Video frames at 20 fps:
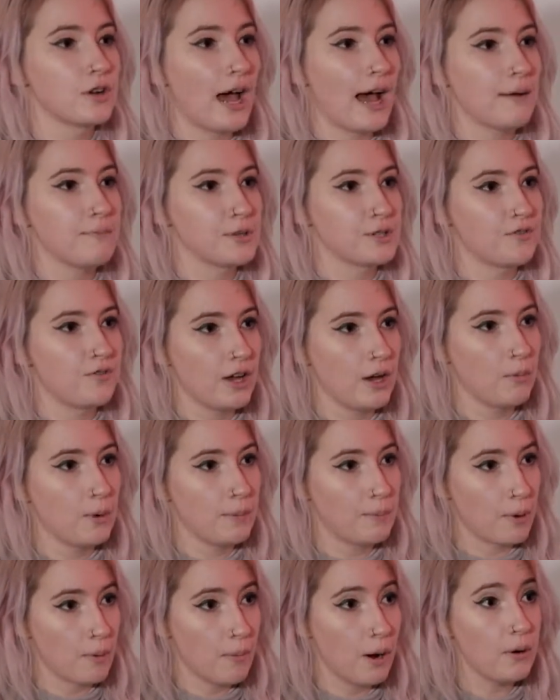of atmosphere
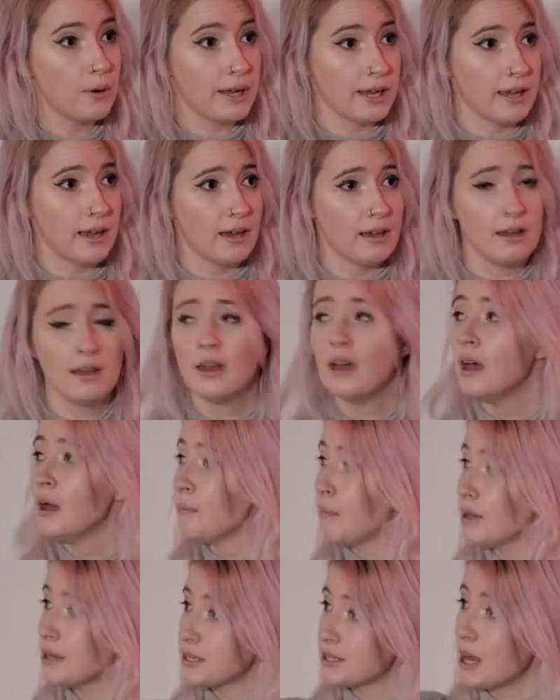we promote here,
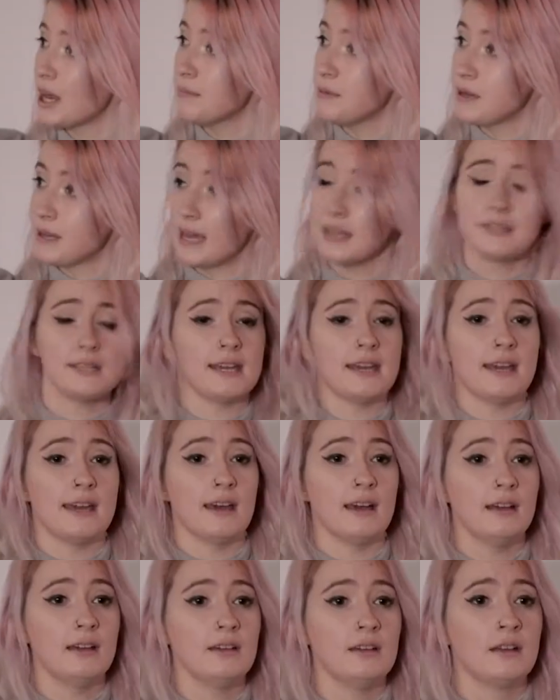by the time you get to
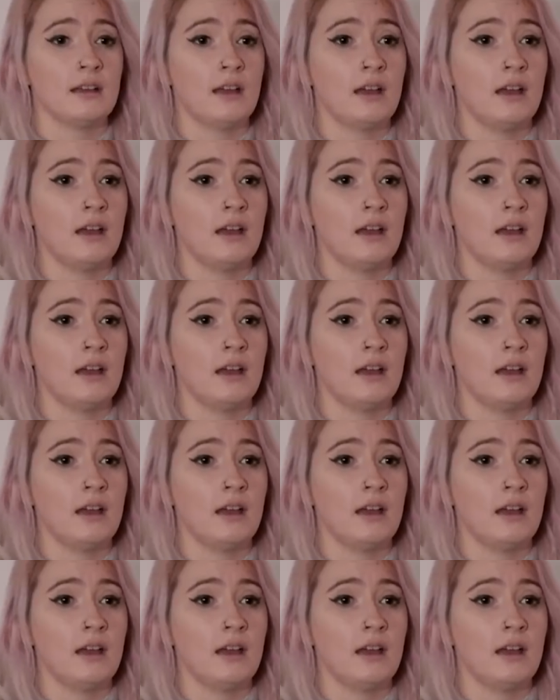here,